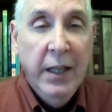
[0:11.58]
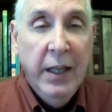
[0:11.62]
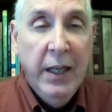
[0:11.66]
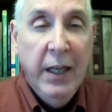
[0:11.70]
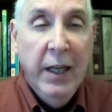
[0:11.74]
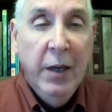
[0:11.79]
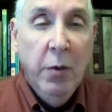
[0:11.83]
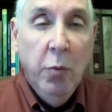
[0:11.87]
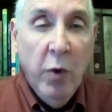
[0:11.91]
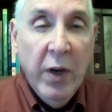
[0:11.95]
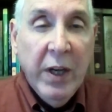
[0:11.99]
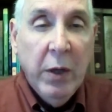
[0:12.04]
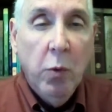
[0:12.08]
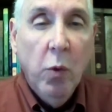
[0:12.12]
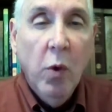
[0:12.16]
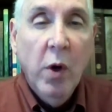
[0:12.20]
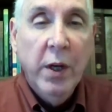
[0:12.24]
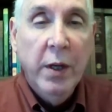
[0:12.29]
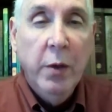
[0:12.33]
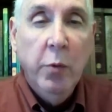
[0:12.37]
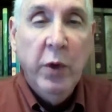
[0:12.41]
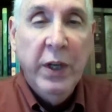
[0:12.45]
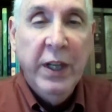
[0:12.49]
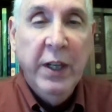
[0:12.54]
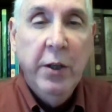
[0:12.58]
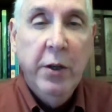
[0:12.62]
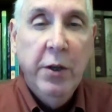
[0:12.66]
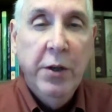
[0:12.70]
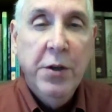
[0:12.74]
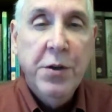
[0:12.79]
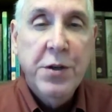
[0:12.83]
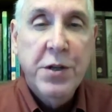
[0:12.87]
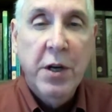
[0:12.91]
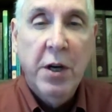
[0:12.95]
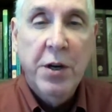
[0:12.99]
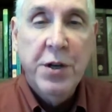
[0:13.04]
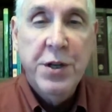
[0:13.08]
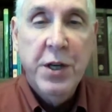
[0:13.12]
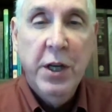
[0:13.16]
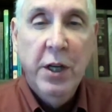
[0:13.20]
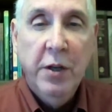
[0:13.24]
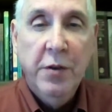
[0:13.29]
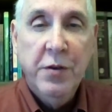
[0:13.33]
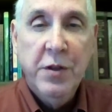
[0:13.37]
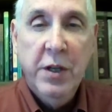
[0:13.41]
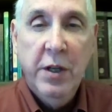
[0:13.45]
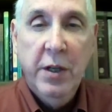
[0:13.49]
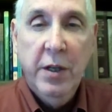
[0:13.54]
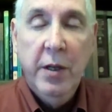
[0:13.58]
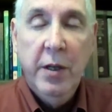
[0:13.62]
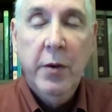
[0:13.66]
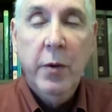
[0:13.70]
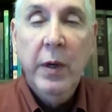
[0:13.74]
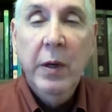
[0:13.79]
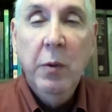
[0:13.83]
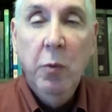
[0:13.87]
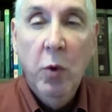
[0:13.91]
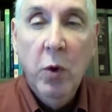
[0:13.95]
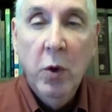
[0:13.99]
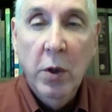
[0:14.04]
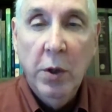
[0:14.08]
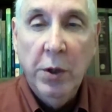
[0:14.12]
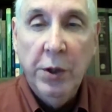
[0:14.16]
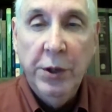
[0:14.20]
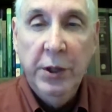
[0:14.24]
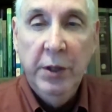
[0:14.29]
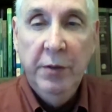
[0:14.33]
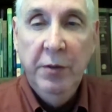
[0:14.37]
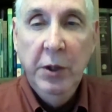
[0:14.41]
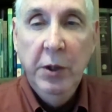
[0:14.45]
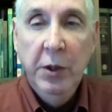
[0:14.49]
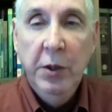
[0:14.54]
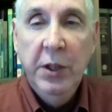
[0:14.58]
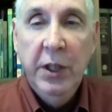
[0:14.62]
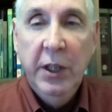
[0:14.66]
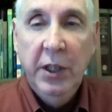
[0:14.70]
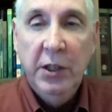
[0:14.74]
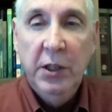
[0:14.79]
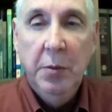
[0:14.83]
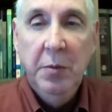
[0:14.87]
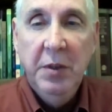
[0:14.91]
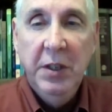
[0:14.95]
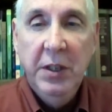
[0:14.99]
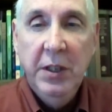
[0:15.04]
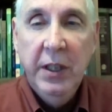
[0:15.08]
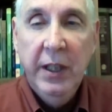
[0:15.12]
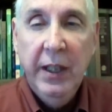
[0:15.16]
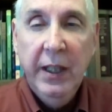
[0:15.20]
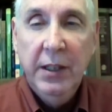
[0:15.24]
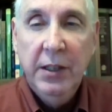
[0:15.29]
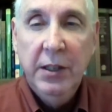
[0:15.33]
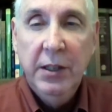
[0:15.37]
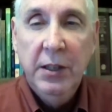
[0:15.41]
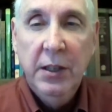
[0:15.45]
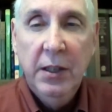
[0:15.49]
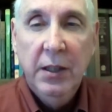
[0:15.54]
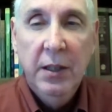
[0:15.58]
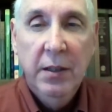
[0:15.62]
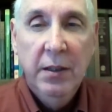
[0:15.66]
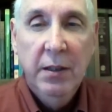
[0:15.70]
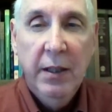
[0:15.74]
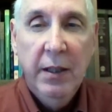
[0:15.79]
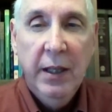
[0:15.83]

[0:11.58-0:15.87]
In week 1, we introduced ourselves to the three worlds of a New Testament text